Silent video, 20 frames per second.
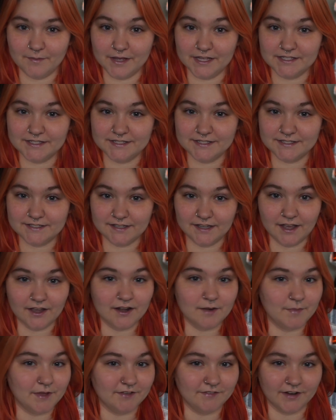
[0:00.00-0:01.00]
It's
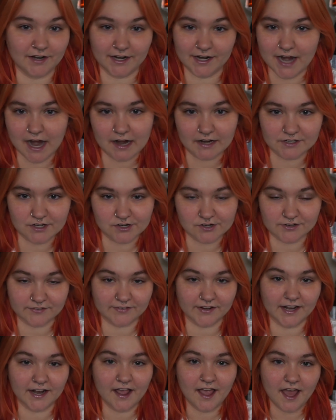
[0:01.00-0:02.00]
gonna be very character
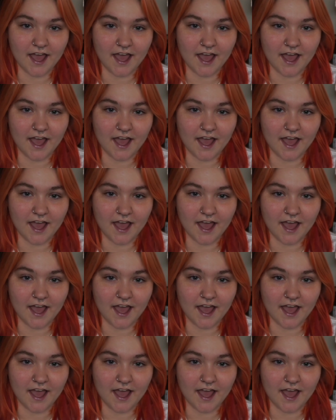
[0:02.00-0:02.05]
driven.